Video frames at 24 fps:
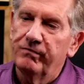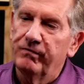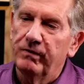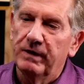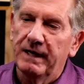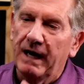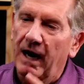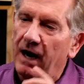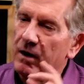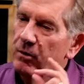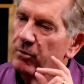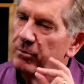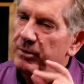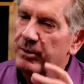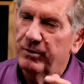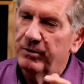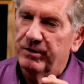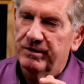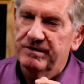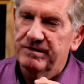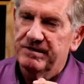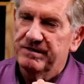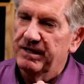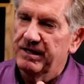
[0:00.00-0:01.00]
I remember
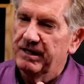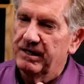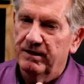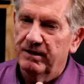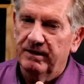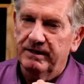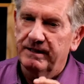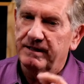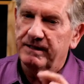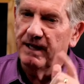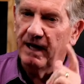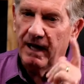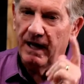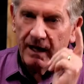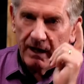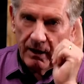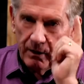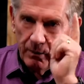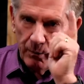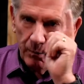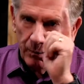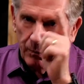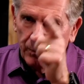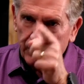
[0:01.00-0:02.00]
distinctly that
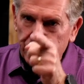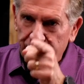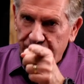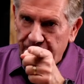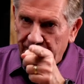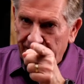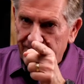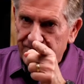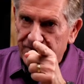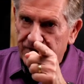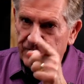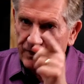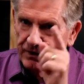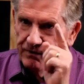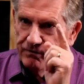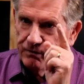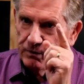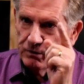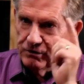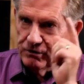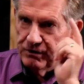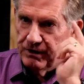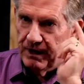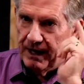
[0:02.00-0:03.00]
very
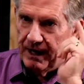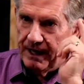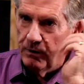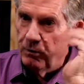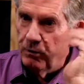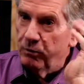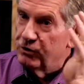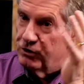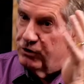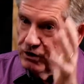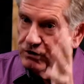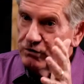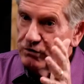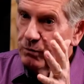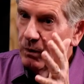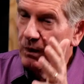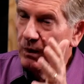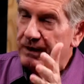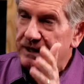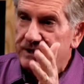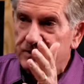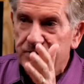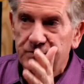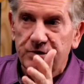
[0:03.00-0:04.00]
first night, just while
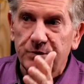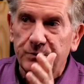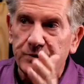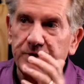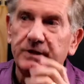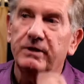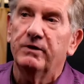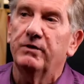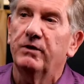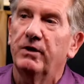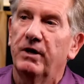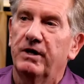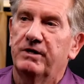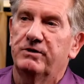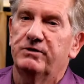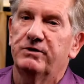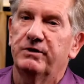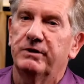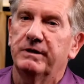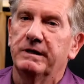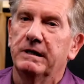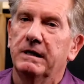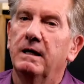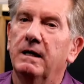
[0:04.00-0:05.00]
he's doing the introduction,
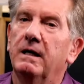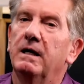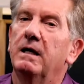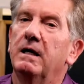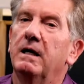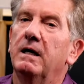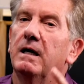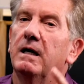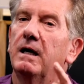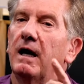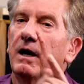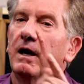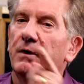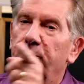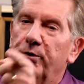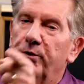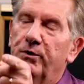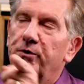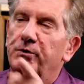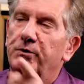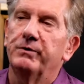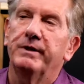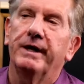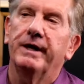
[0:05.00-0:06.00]
I want
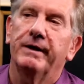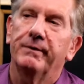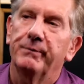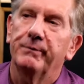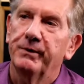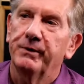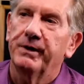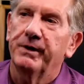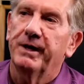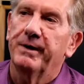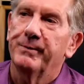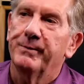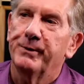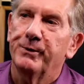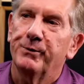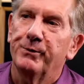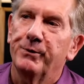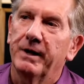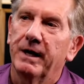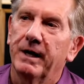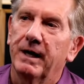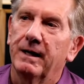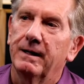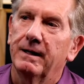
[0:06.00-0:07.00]
to do that when I'm an old
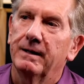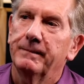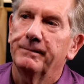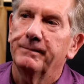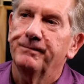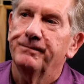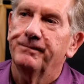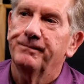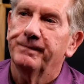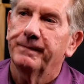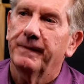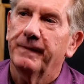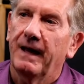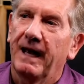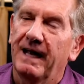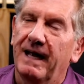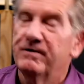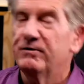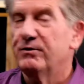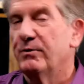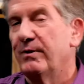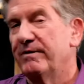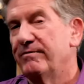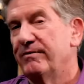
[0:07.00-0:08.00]
guy. And
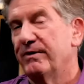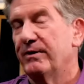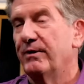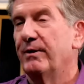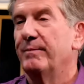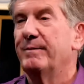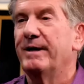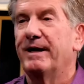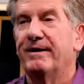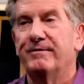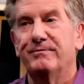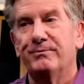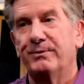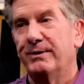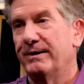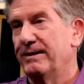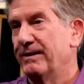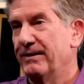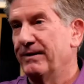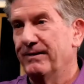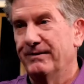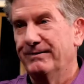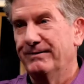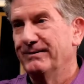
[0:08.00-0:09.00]
so I figure I'm halfway
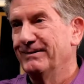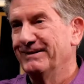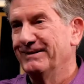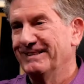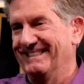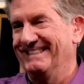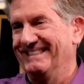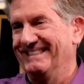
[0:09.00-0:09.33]
there.